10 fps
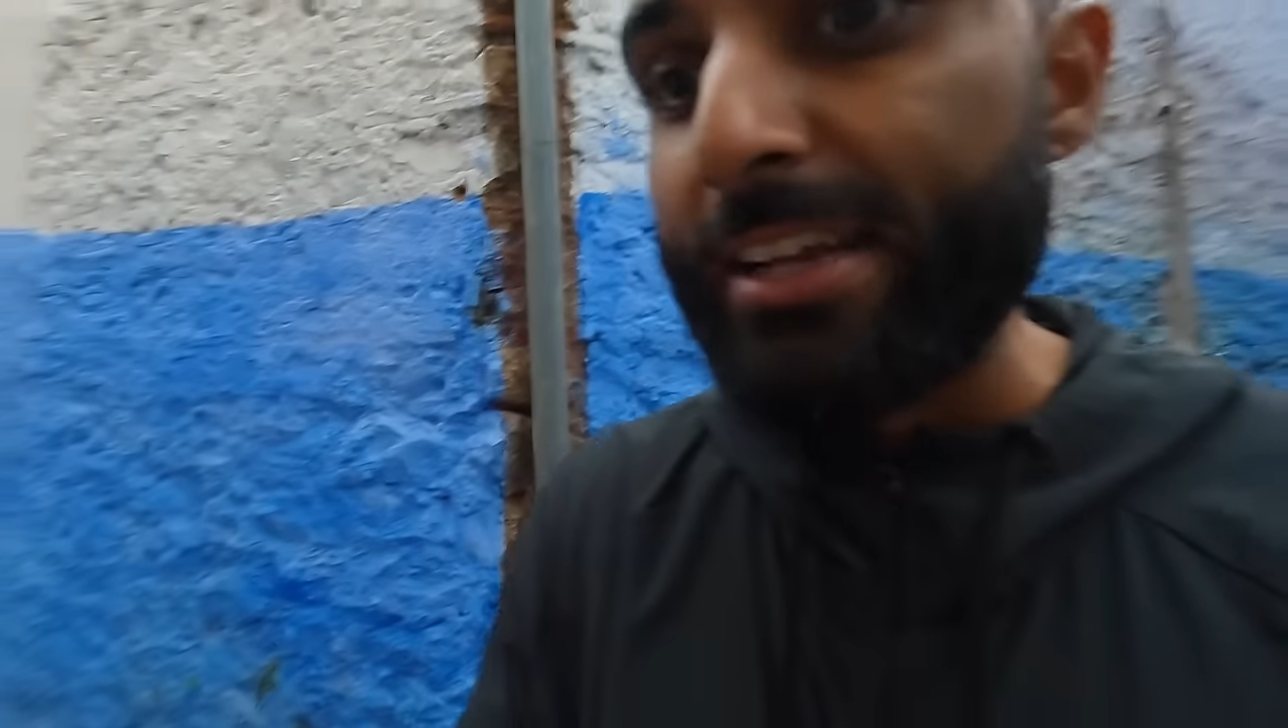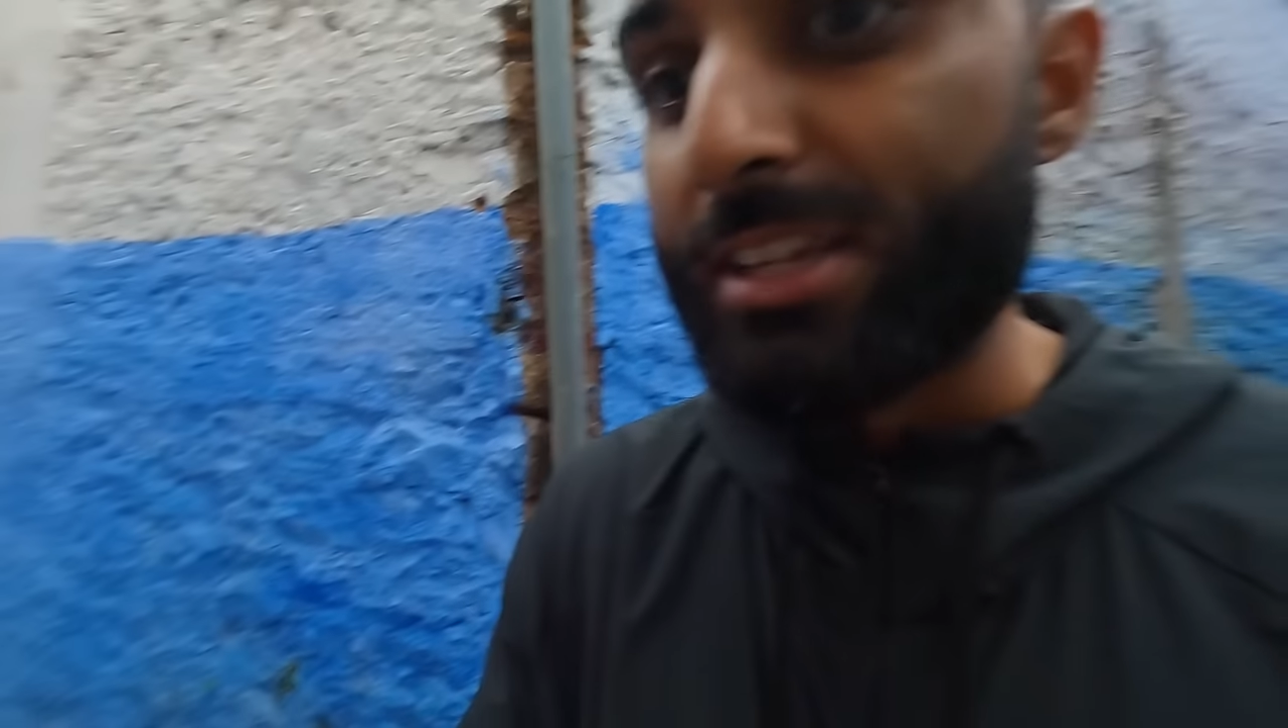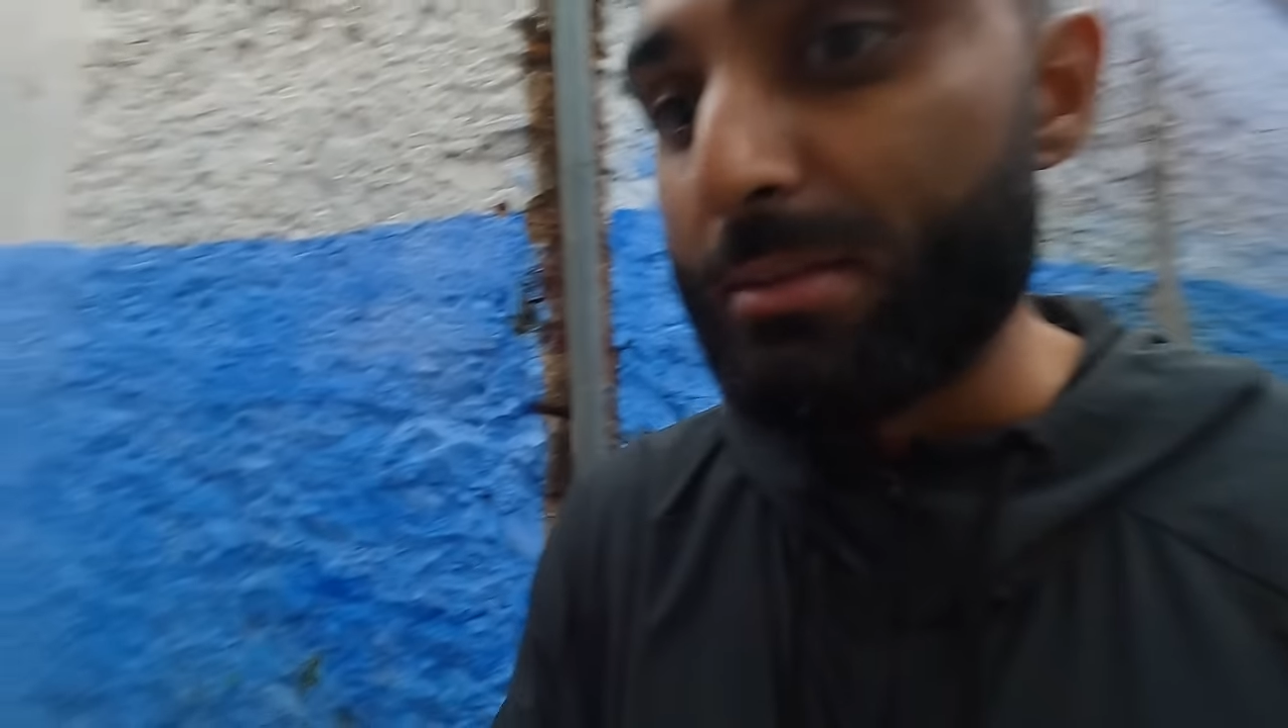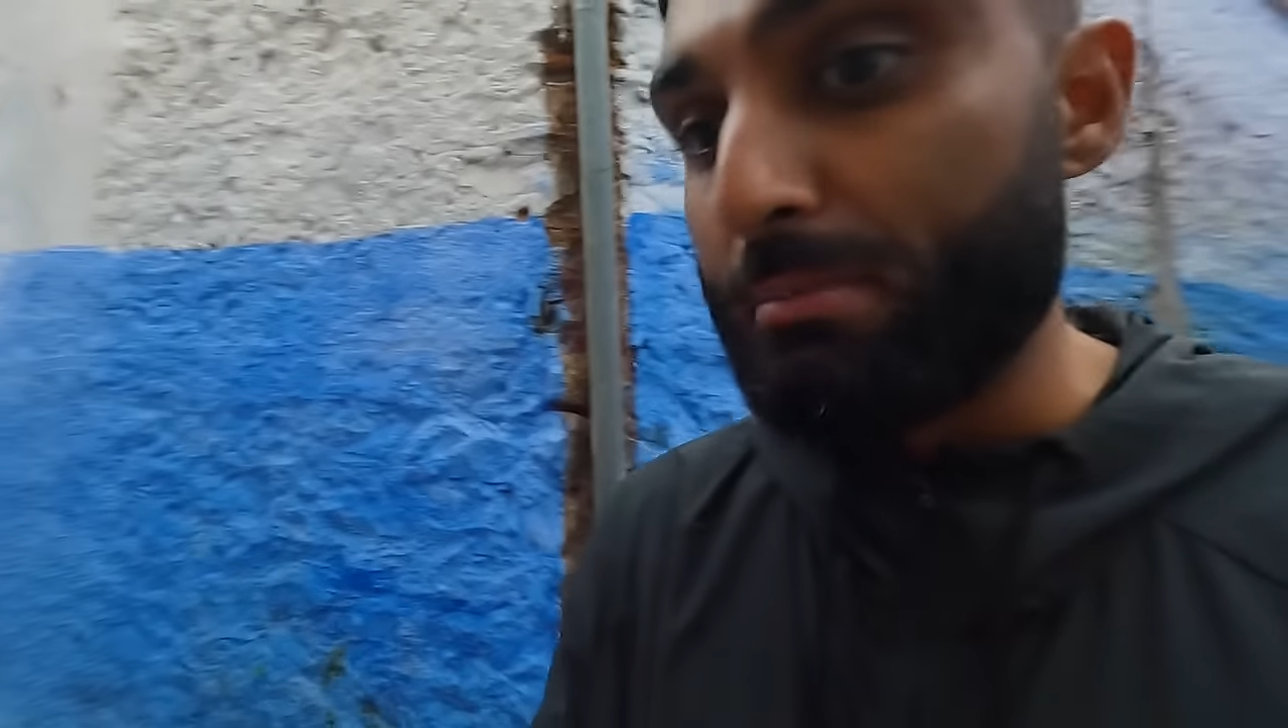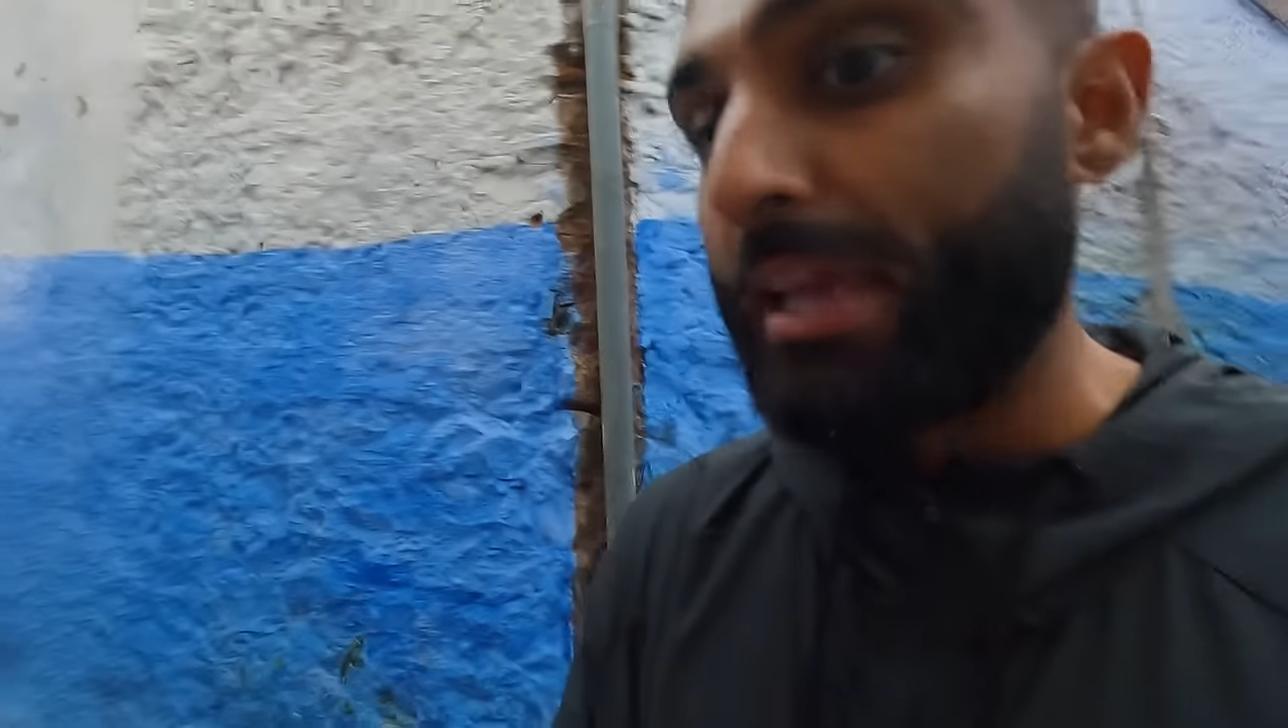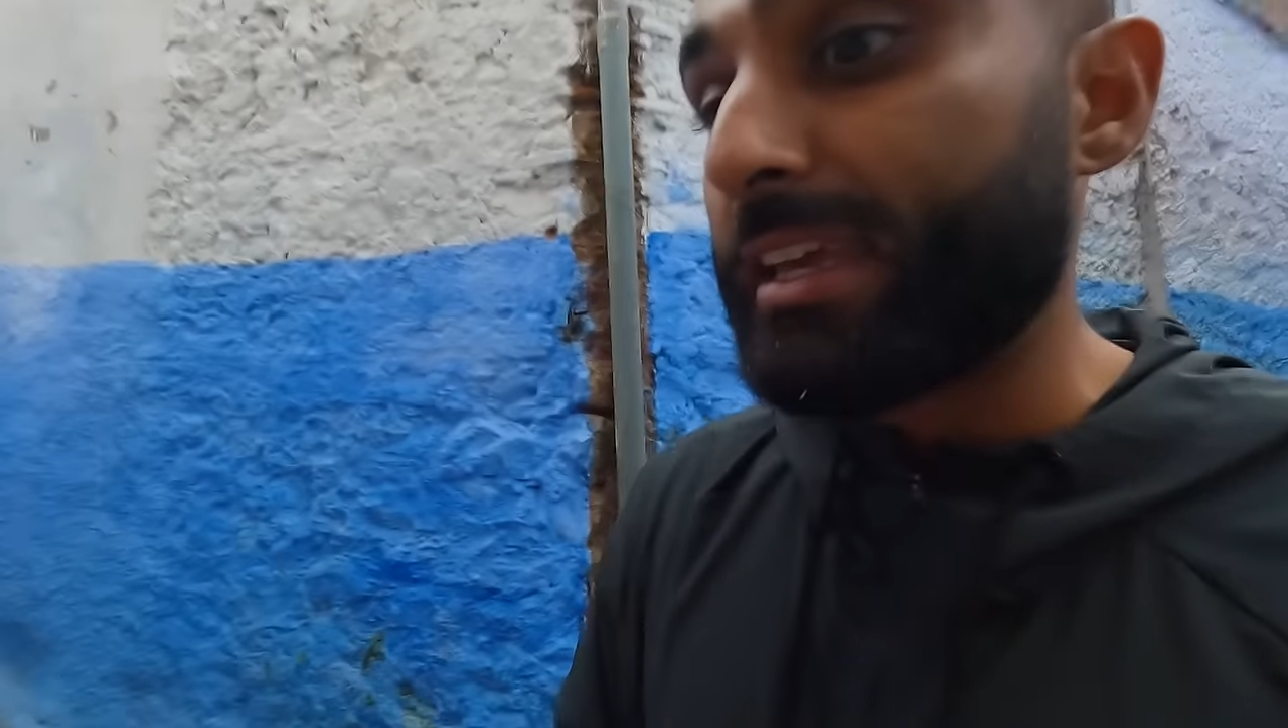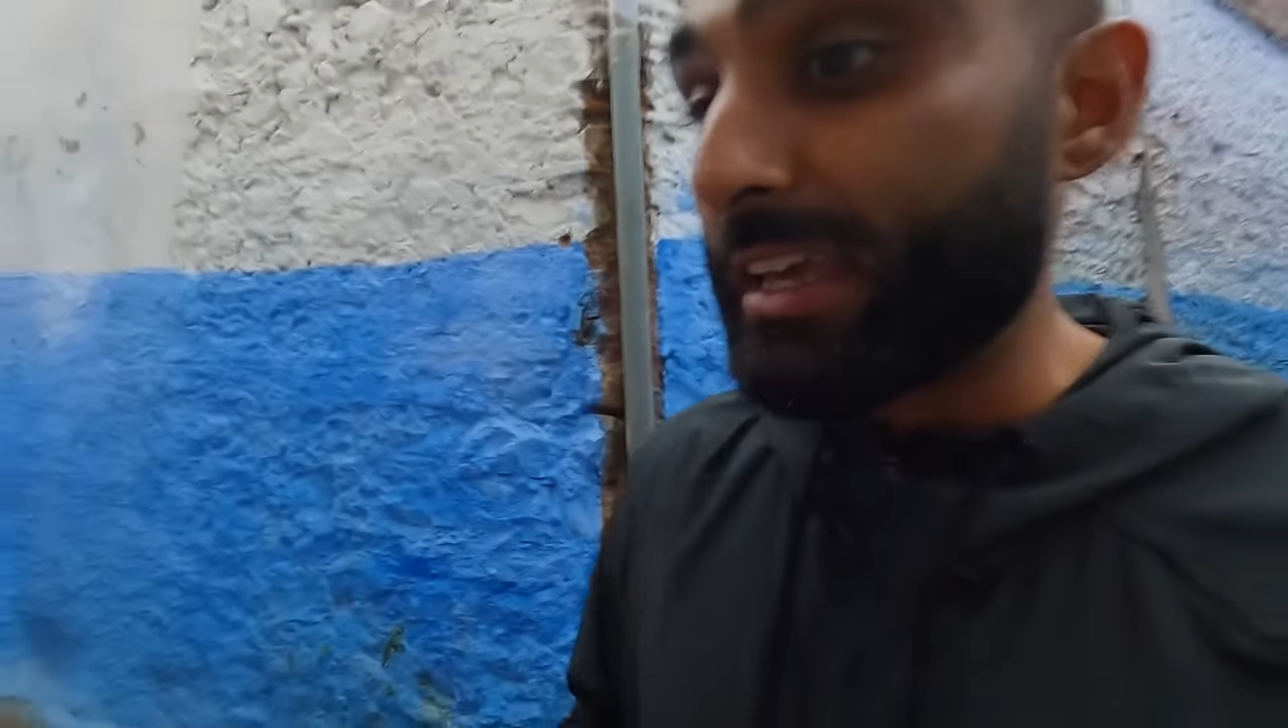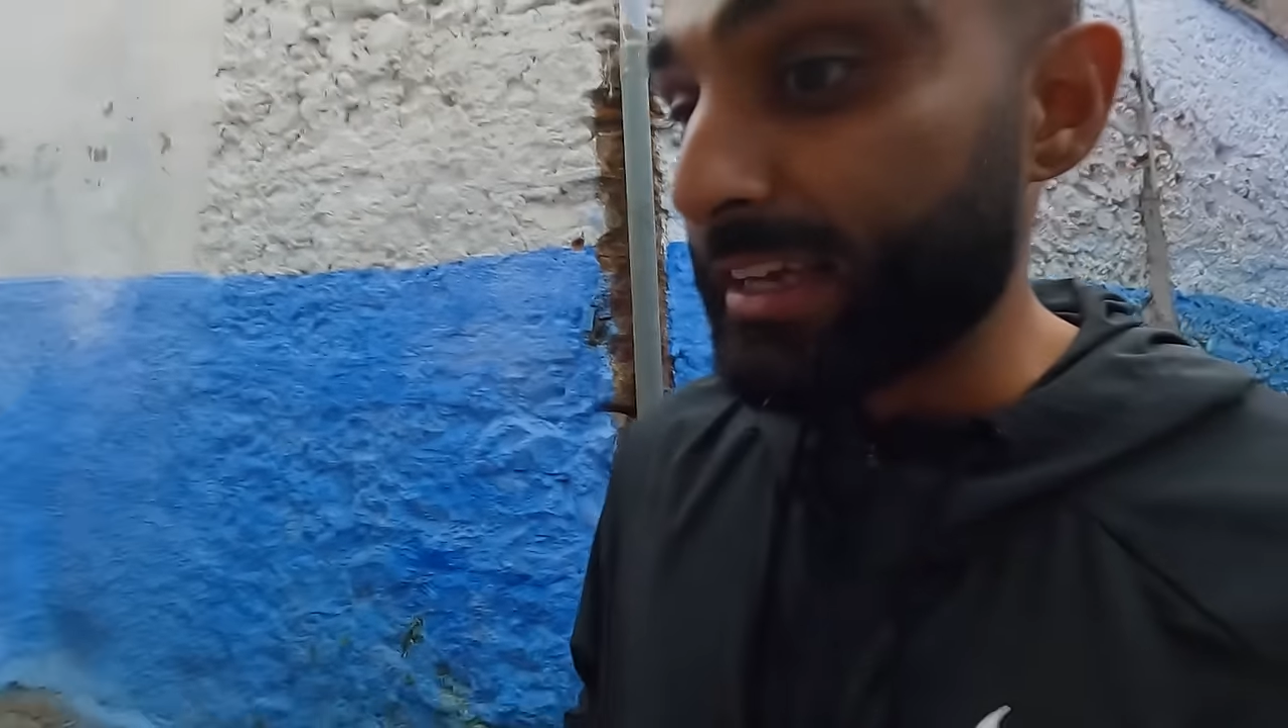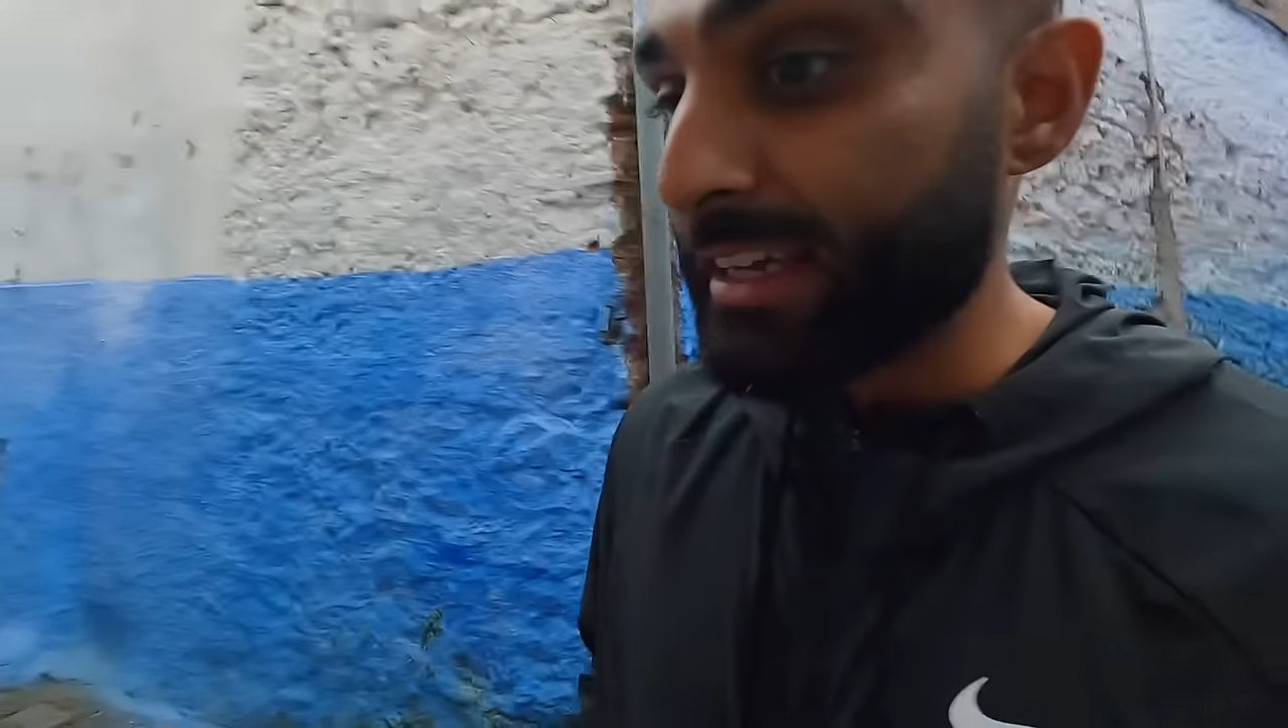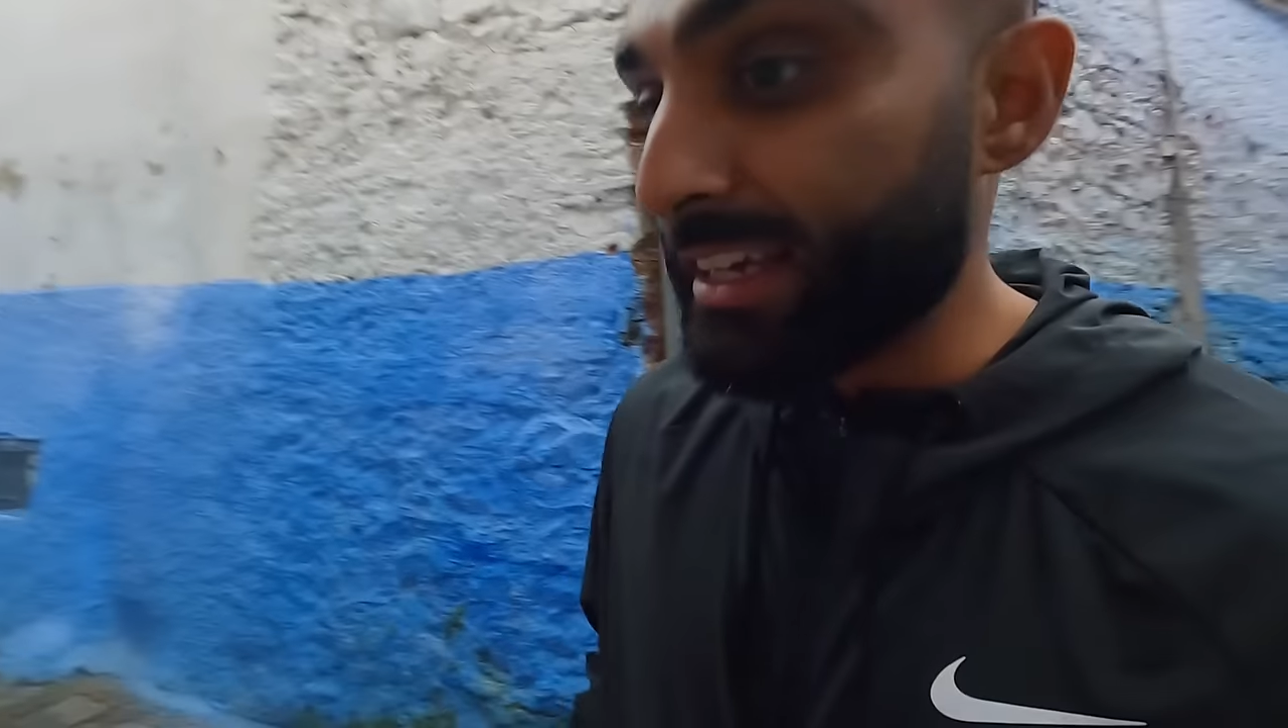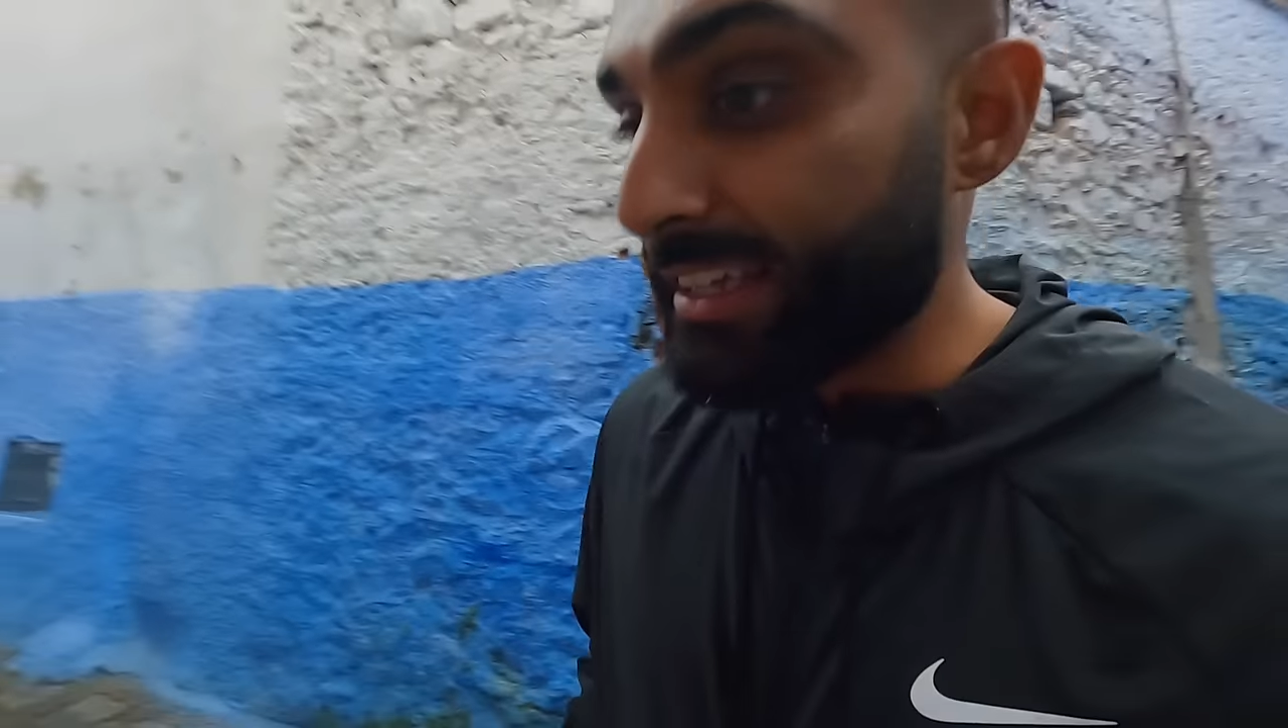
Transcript: actually making